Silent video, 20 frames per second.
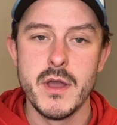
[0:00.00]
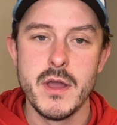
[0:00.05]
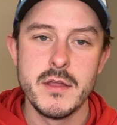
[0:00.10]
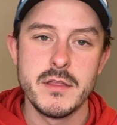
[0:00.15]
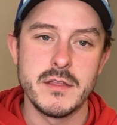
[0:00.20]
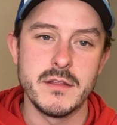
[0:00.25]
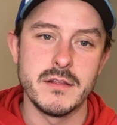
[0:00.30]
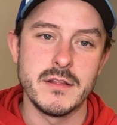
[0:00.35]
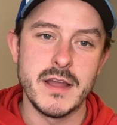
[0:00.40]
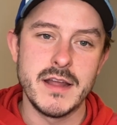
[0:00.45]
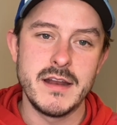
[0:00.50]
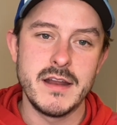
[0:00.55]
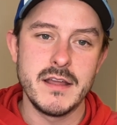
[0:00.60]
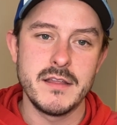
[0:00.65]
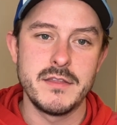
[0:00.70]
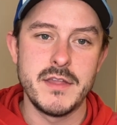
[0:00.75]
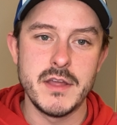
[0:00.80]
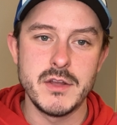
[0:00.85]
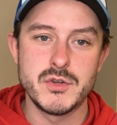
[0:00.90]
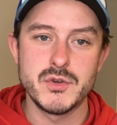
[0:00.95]
The Lightning,
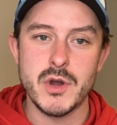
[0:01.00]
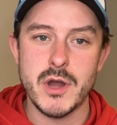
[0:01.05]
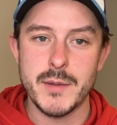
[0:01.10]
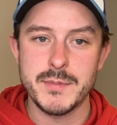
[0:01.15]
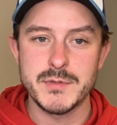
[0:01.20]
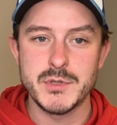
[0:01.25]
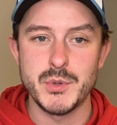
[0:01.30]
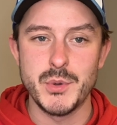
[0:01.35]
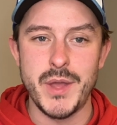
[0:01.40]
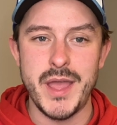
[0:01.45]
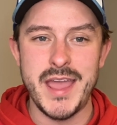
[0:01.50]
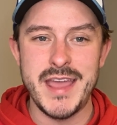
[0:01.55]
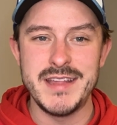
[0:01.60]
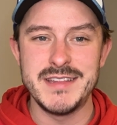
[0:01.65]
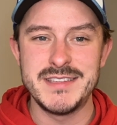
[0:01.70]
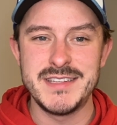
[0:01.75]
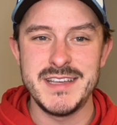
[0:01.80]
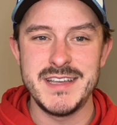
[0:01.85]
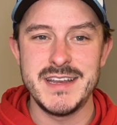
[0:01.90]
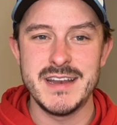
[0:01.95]
they dropped to
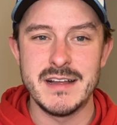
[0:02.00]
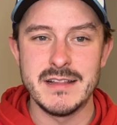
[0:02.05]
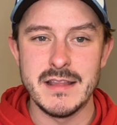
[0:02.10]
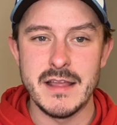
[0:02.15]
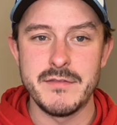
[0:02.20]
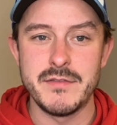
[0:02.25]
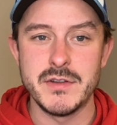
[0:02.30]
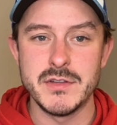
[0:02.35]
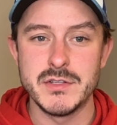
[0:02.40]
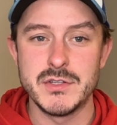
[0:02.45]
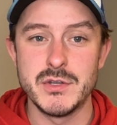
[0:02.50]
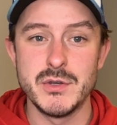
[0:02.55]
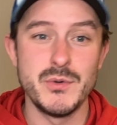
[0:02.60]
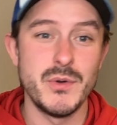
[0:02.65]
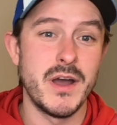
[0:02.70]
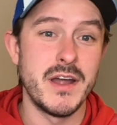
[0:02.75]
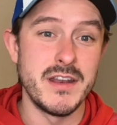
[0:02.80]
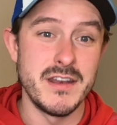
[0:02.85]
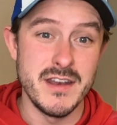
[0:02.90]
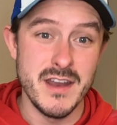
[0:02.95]
18-11-2.
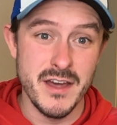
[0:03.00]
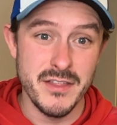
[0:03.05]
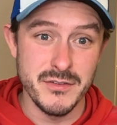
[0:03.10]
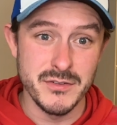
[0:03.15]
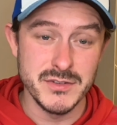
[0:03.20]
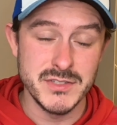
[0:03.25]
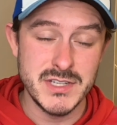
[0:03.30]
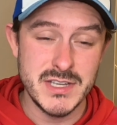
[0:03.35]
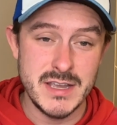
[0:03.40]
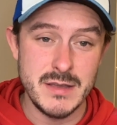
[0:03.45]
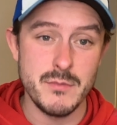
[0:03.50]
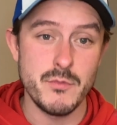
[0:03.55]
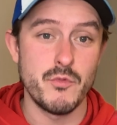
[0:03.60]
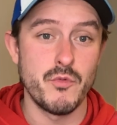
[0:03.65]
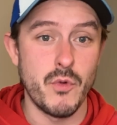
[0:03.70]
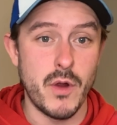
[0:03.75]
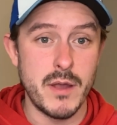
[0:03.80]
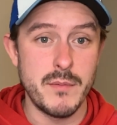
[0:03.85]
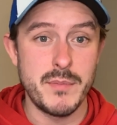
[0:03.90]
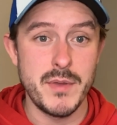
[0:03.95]
Another team
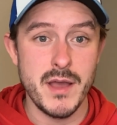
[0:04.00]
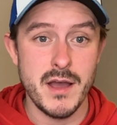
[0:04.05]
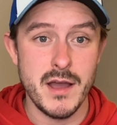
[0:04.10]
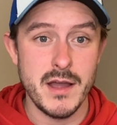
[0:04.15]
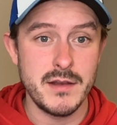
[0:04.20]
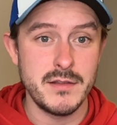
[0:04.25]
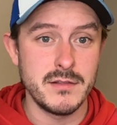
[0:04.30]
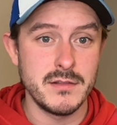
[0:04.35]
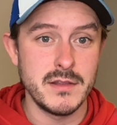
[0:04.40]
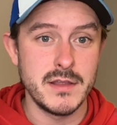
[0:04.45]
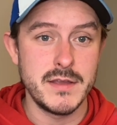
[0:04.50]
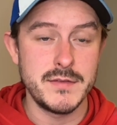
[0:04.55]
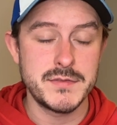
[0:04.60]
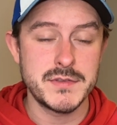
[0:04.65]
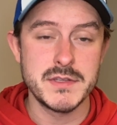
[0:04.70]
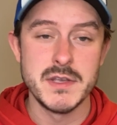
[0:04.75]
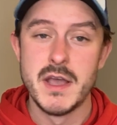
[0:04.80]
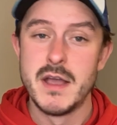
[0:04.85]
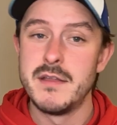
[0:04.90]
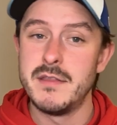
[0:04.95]
right behind the Leafs.
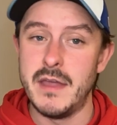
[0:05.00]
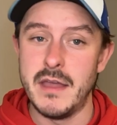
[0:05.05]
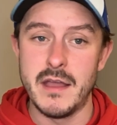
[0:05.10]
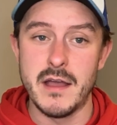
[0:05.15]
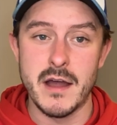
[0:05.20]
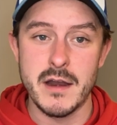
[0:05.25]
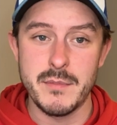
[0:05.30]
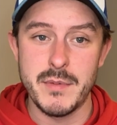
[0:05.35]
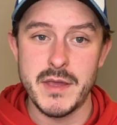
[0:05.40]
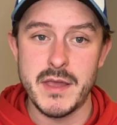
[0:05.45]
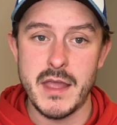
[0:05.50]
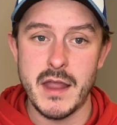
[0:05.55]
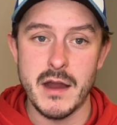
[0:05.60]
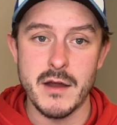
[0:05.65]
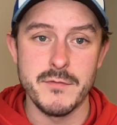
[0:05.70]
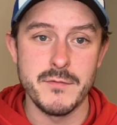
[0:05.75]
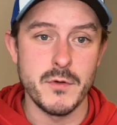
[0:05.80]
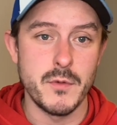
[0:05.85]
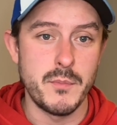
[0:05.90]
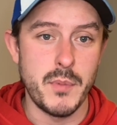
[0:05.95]
They got to be
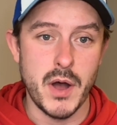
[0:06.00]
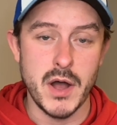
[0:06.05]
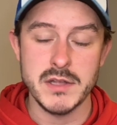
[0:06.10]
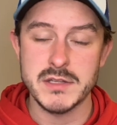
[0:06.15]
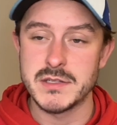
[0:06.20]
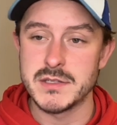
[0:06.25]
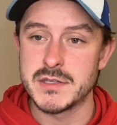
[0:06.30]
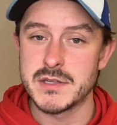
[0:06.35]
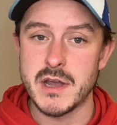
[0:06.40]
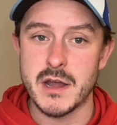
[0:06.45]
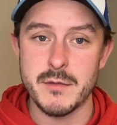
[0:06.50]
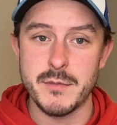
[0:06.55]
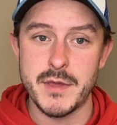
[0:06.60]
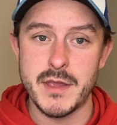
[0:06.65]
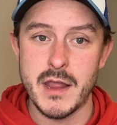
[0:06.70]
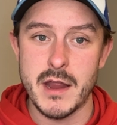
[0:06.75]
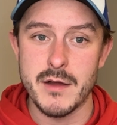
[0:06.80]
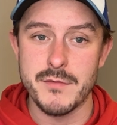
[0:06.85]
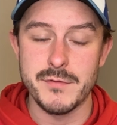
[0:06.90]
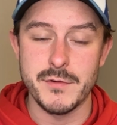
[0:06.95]
careful. Boston's got to be
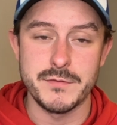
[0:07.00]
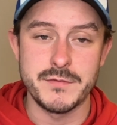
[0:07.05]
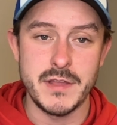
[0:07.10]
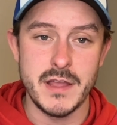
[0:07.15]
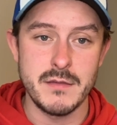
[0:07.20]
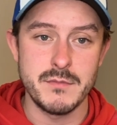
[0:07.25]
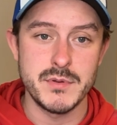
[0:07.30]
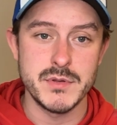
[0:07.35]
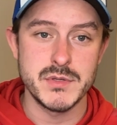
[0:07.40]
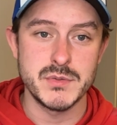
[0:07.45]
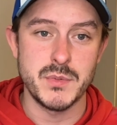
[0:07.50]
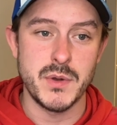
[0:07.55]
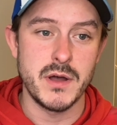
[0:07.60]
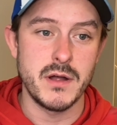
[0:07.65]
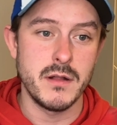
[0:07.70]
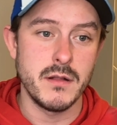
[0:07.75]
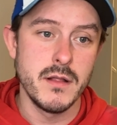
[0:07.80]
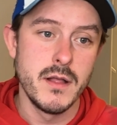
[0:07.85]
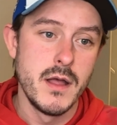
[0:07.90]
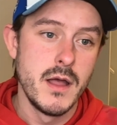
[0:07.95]
careful of Tampa as
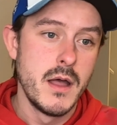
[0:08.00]
well.